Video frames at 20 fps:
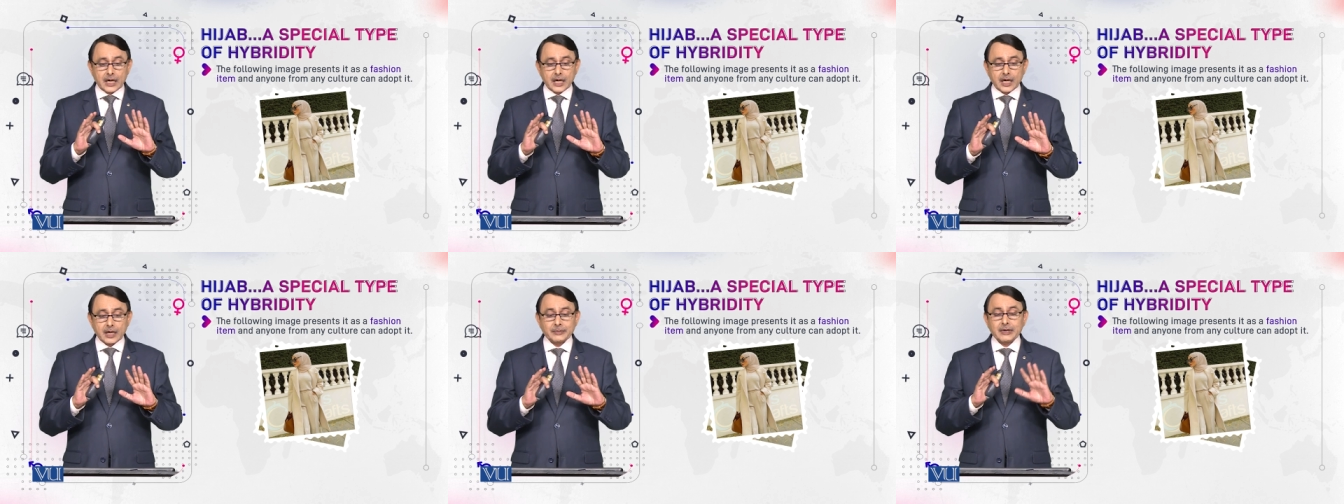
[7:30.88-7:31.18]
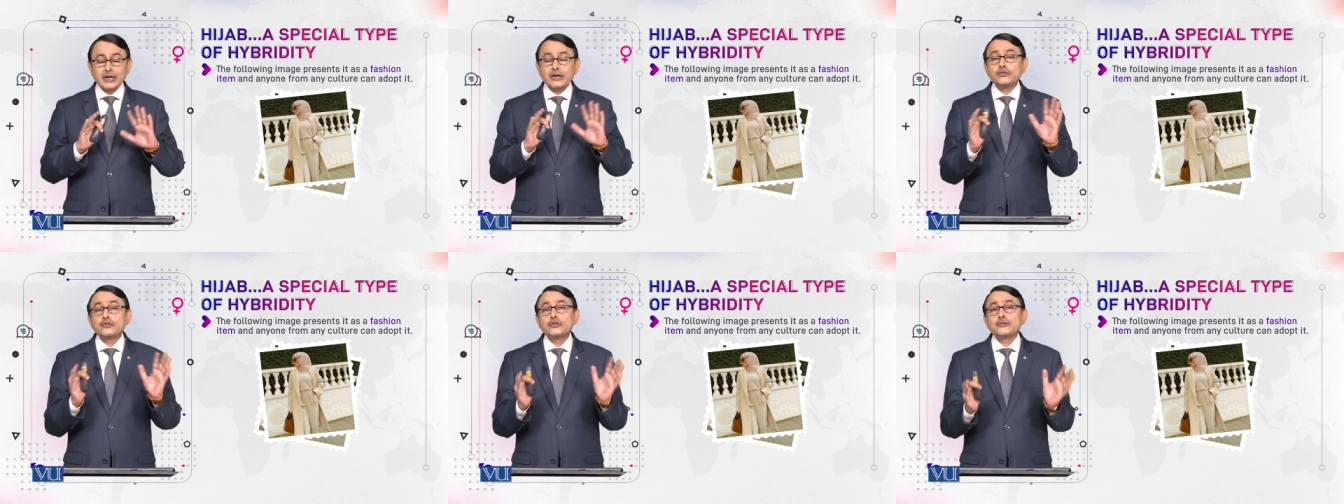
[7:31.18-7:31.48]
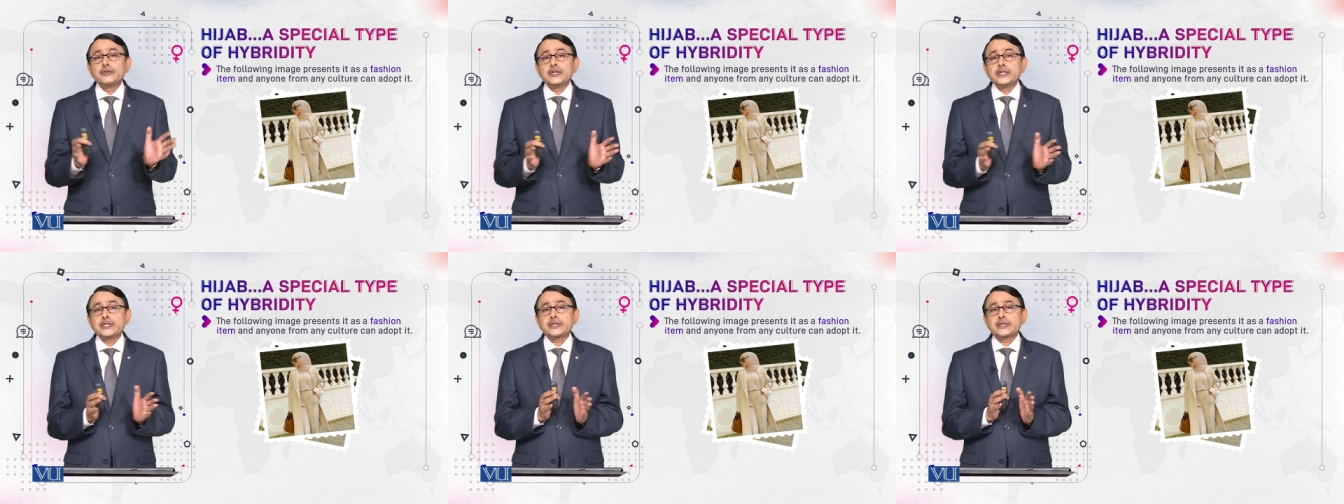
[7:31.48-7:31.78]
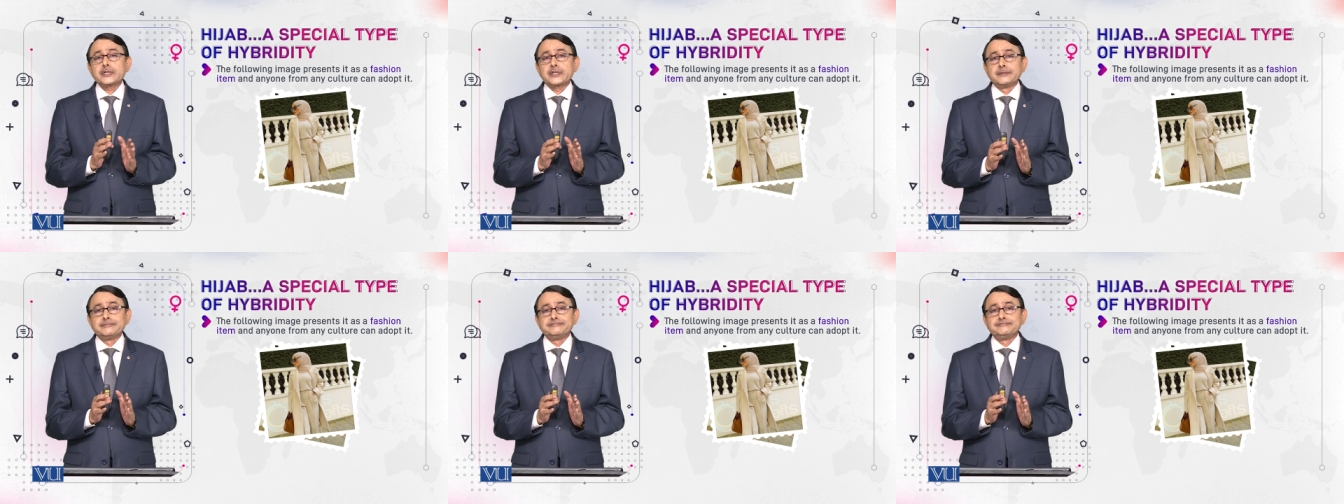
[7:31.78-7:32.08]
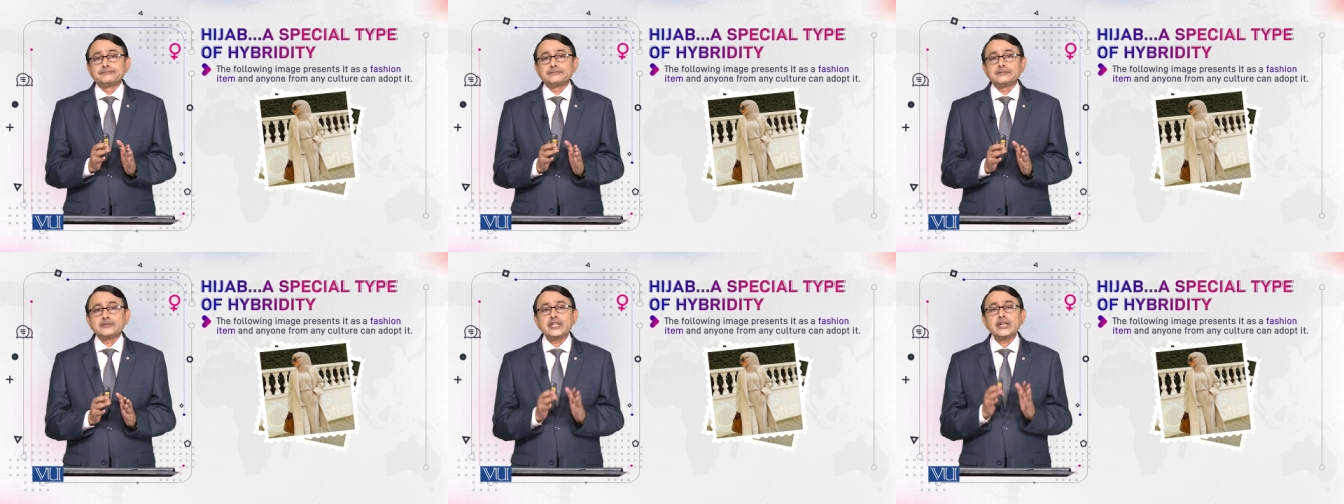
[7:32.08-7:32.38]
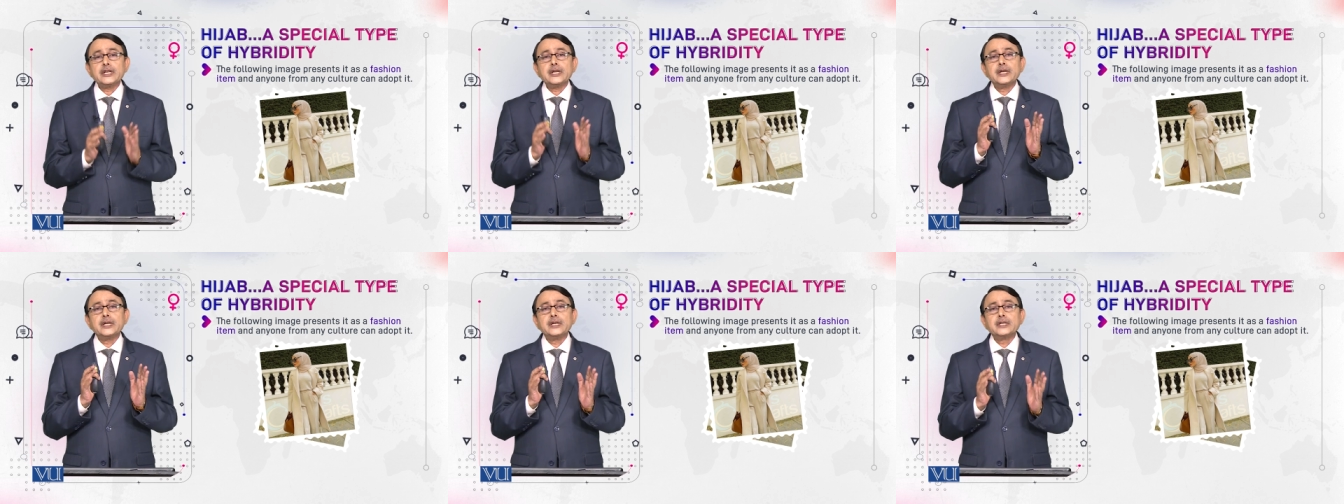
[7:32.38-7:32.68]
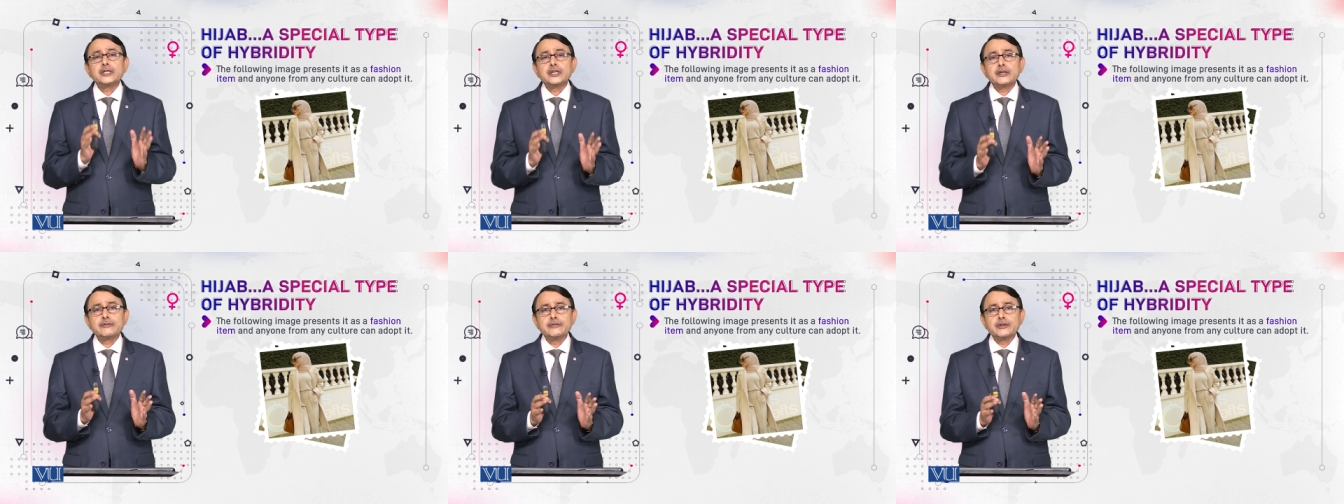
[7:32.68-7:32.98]
about which the
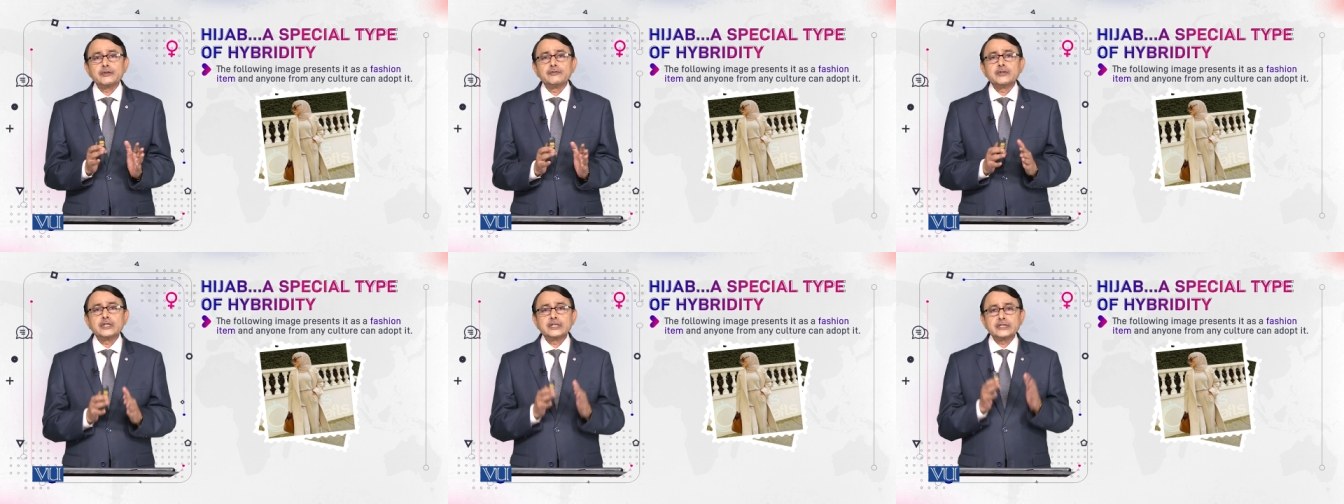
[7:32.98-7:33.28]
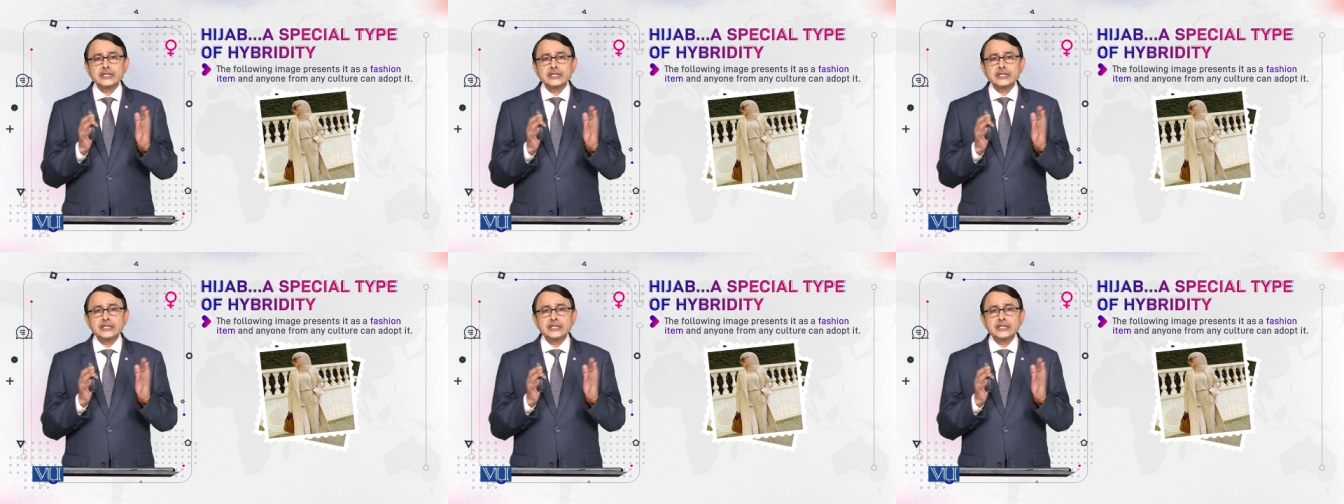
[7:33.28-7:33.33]
interviewer,